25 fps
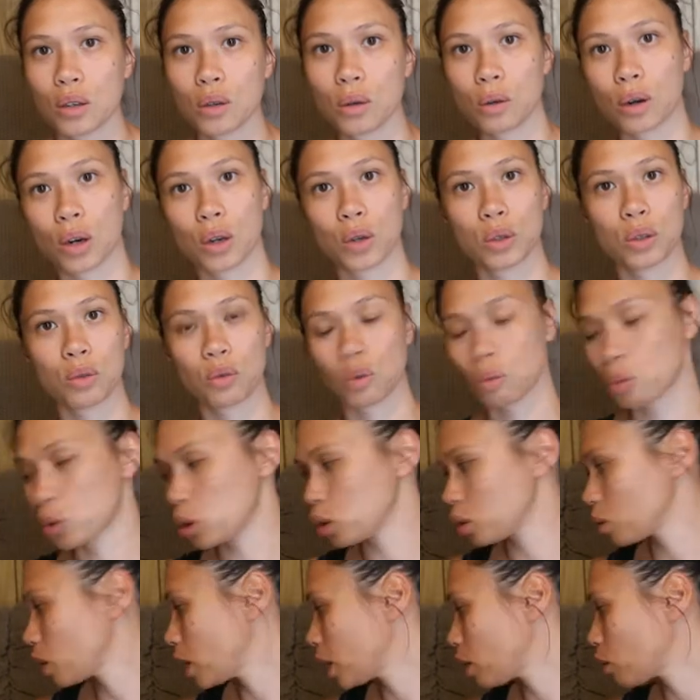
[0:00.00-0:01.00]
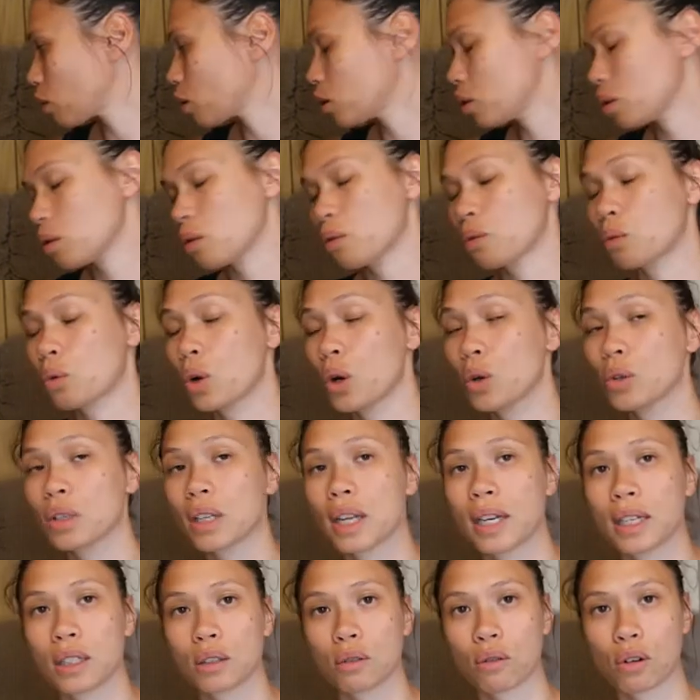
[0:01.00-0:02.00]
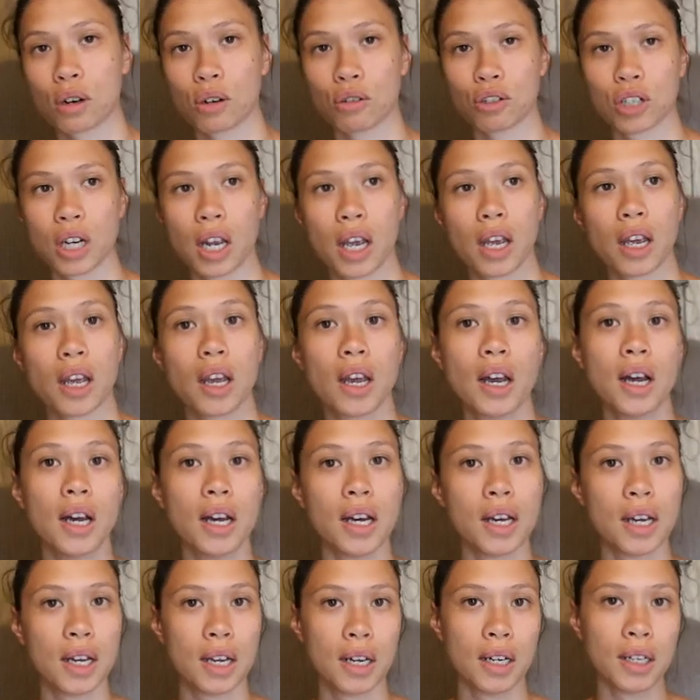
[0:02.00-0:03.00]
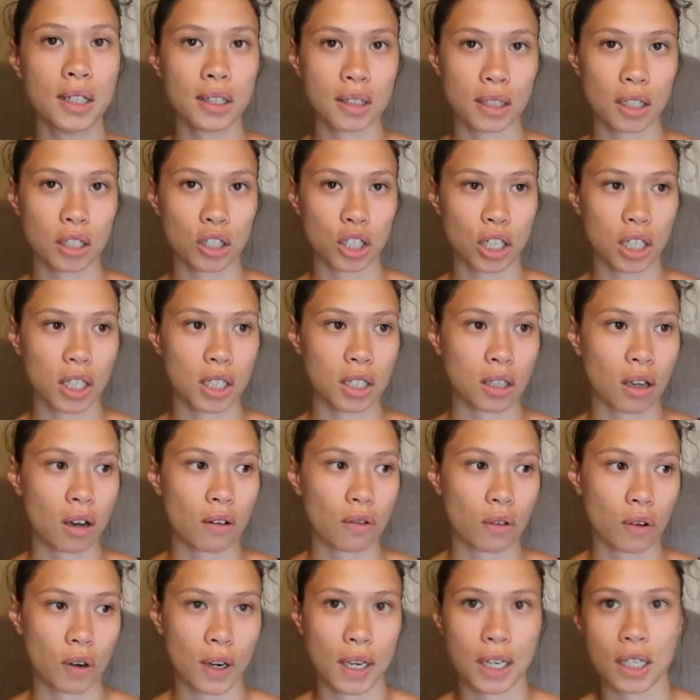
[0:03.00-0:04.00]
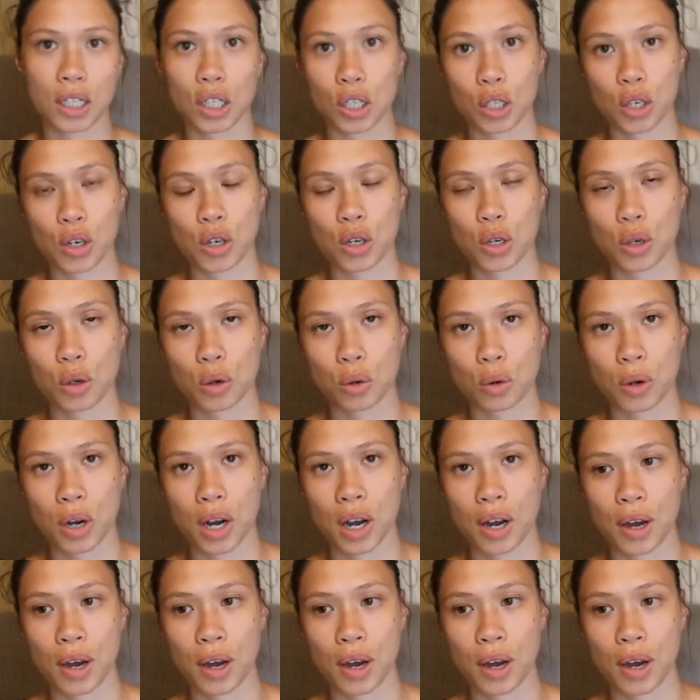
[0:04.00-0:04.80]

Rose from Rose Likes Crochet, since she is offering to do